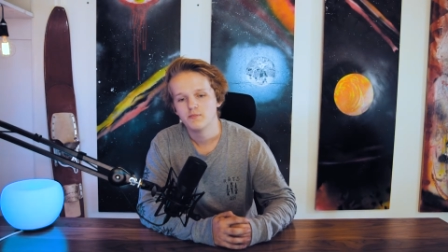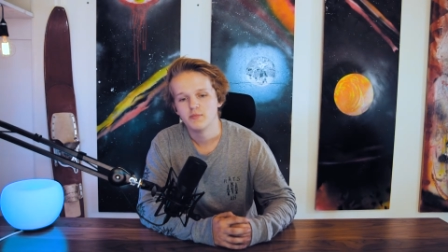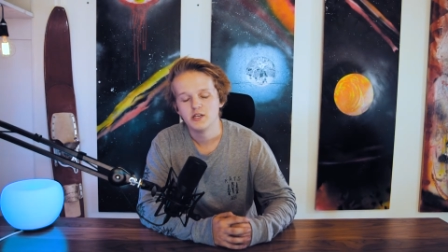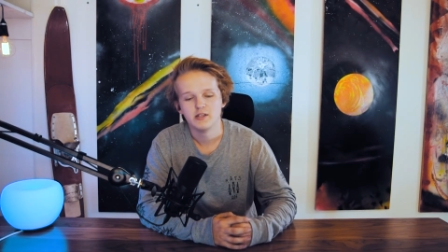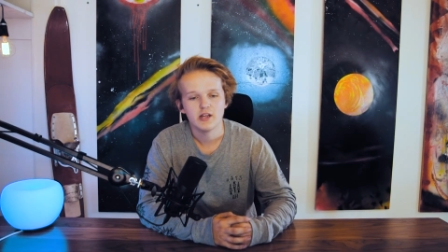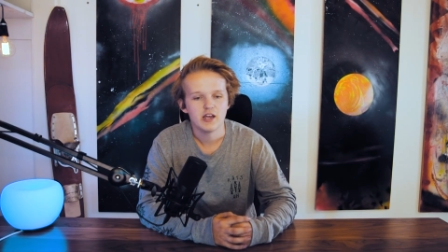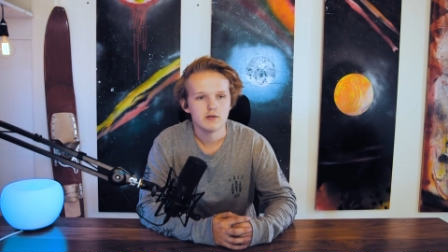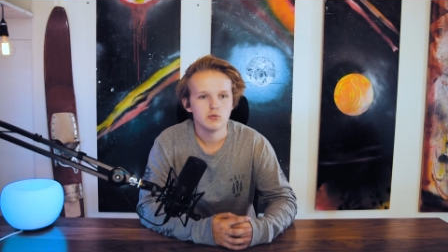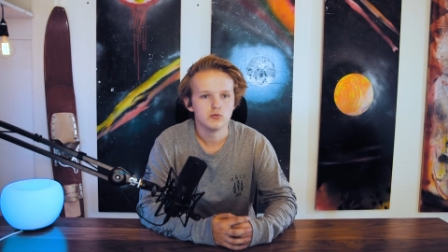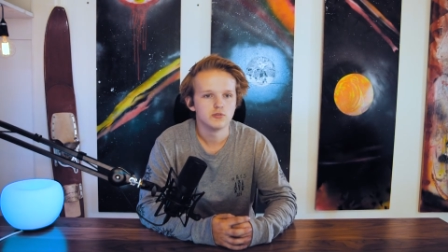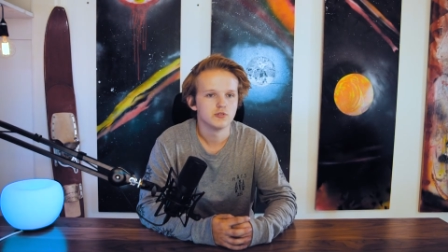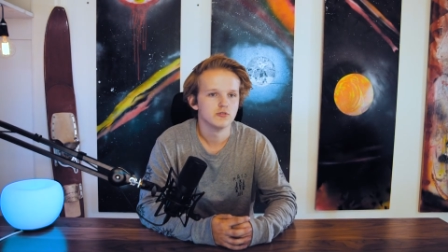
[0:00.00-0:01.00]
being
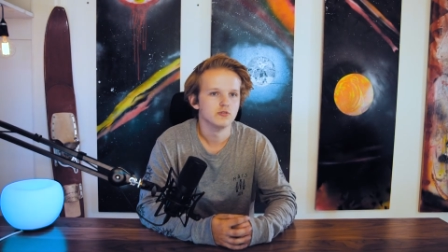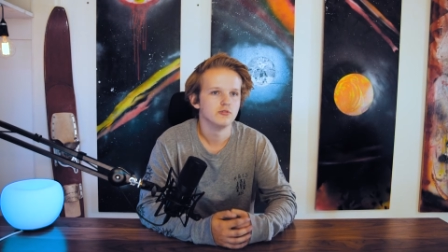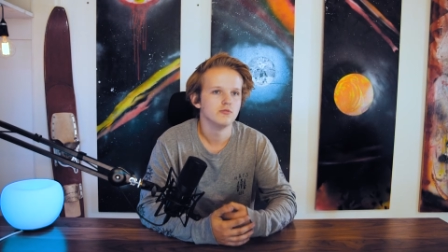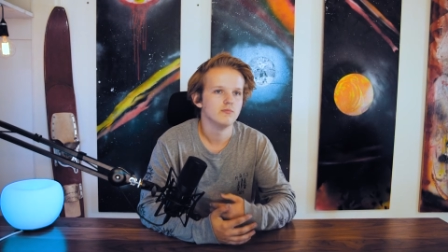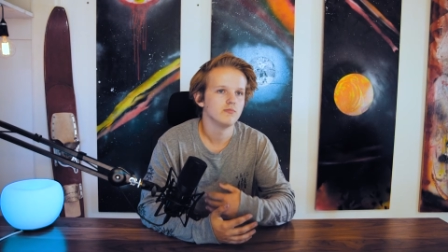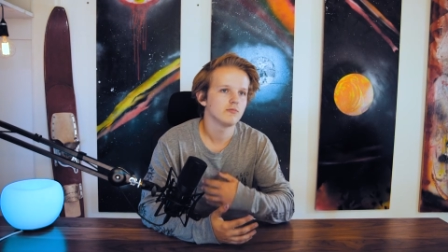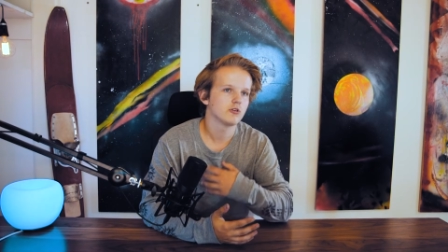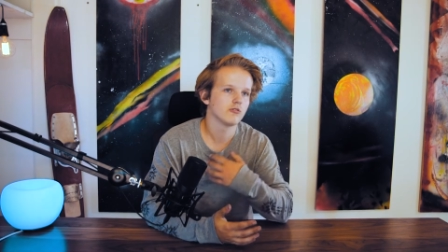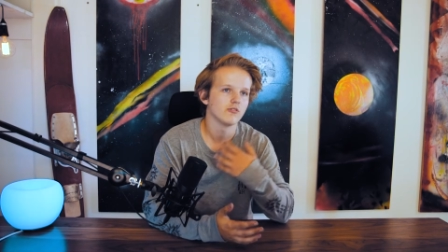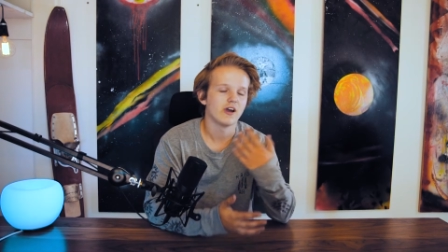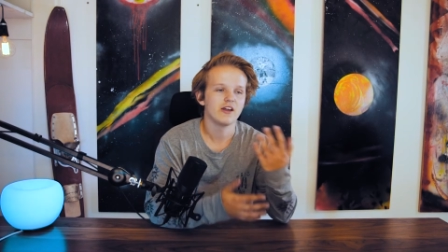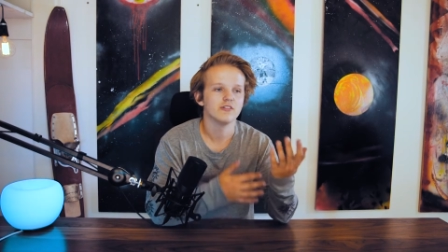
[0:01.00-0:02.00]
able to
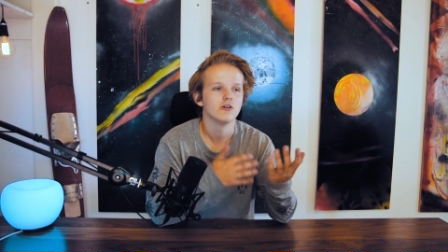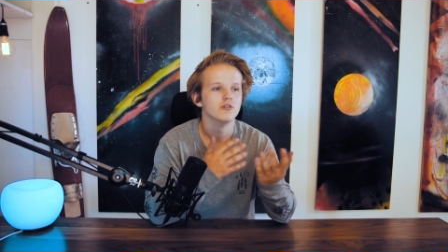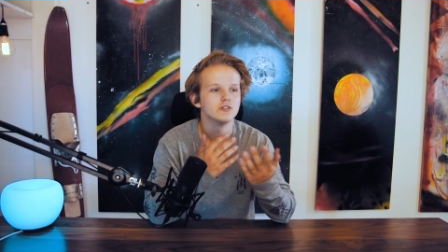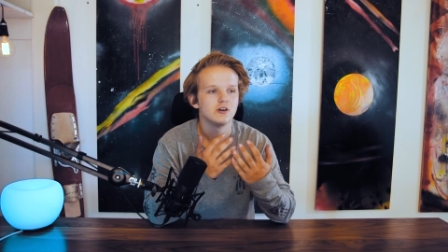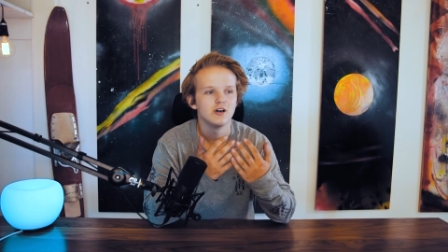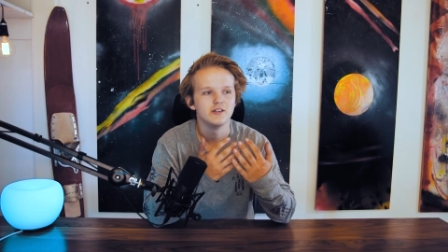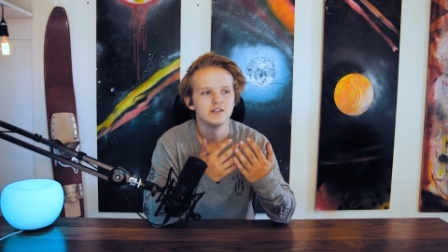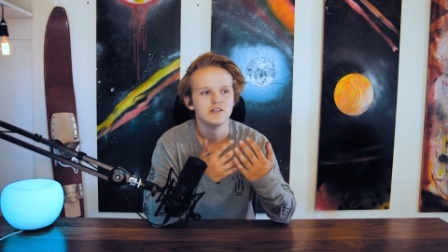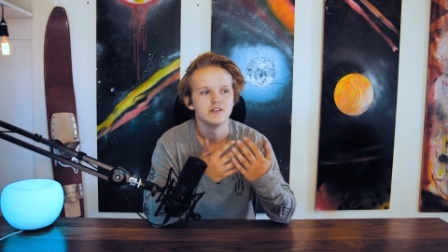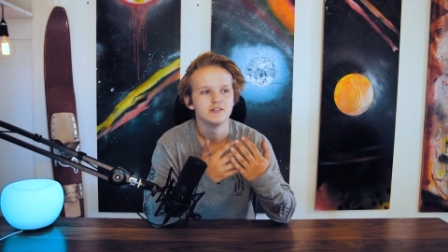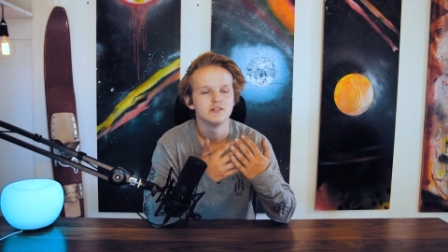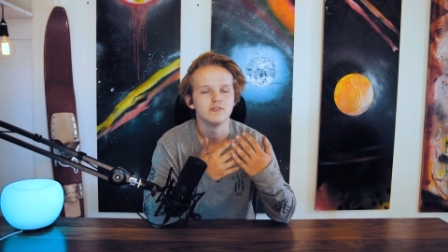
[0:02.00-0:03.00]
create those
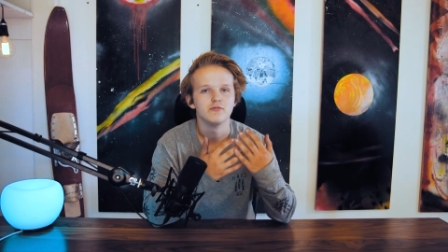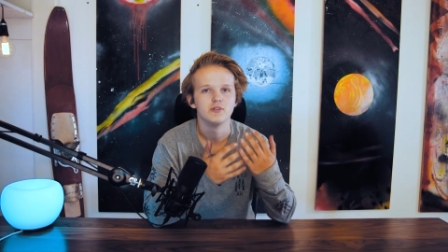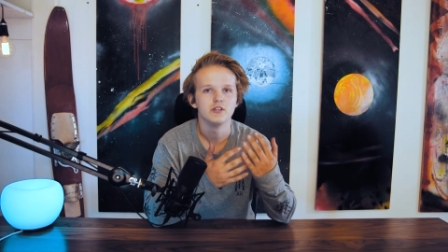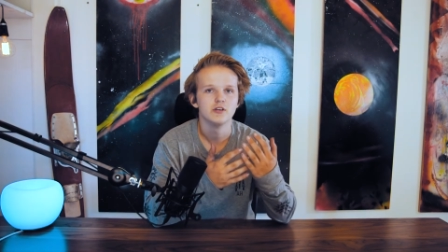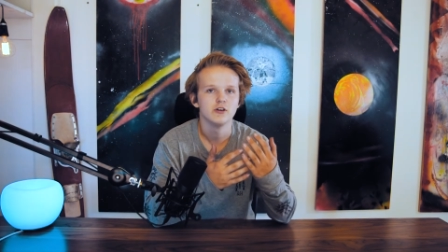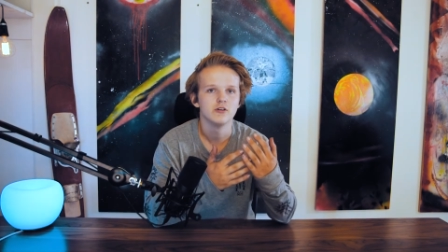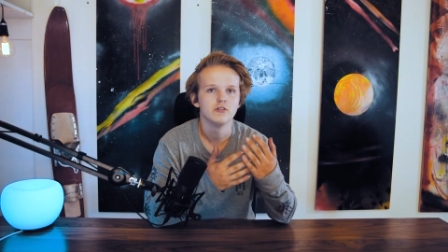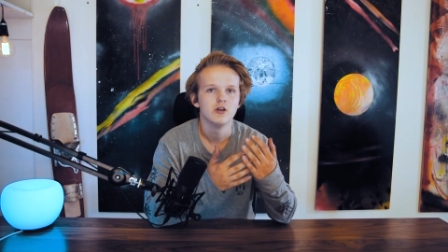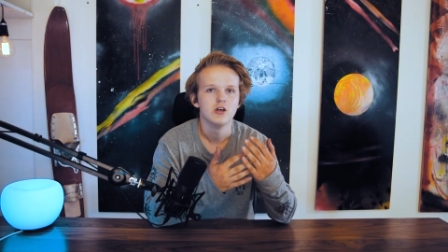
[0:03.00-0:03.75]
ideas in a video,